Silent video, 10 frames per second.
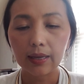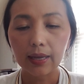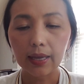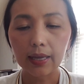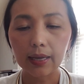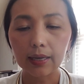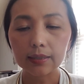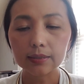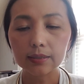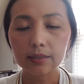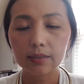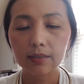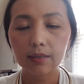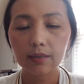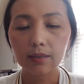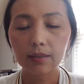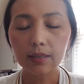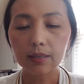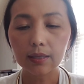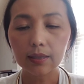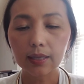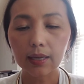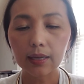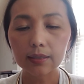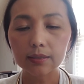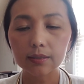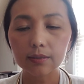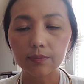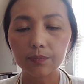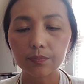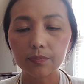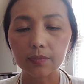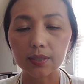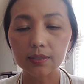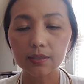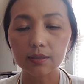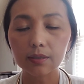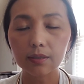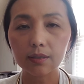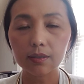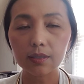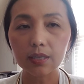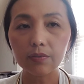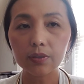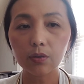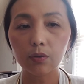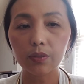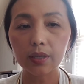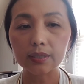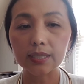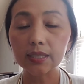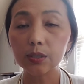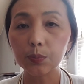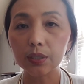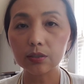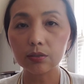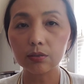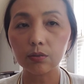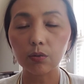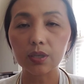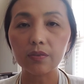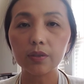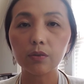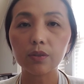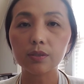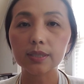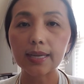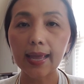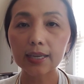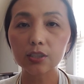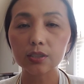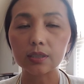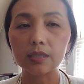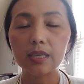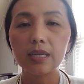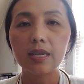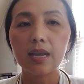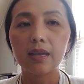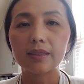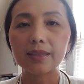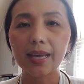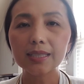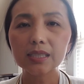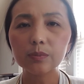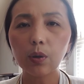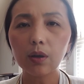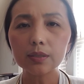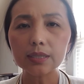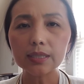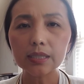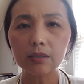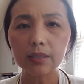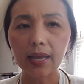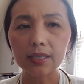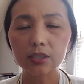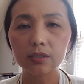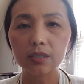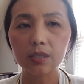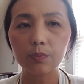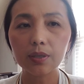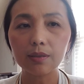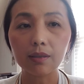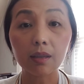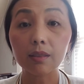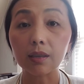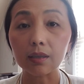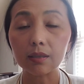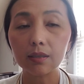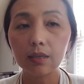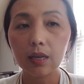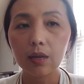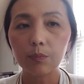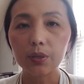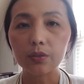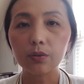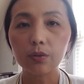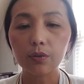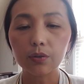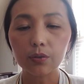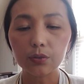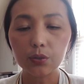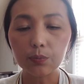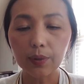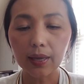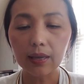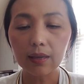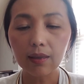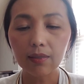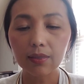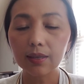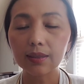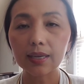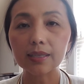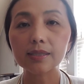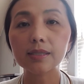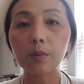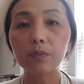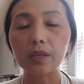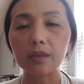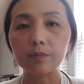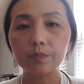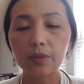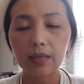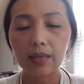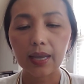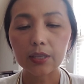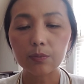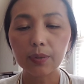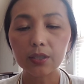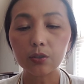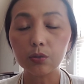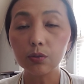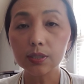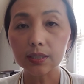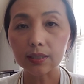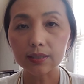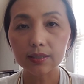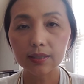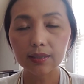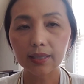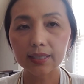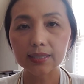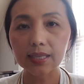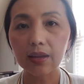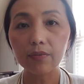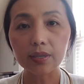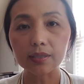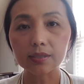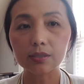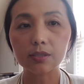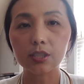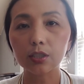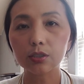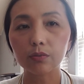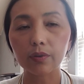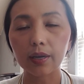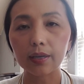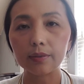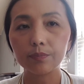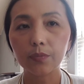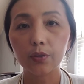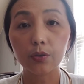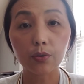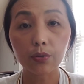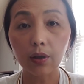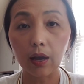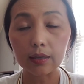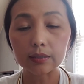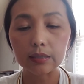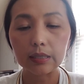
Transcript: And thinking that this, even though they didn't speak to you, or even though there's an action, that small detailed action, it could be nothing, but you may think that it's something, and you may use it like it's evidence to justify your thought.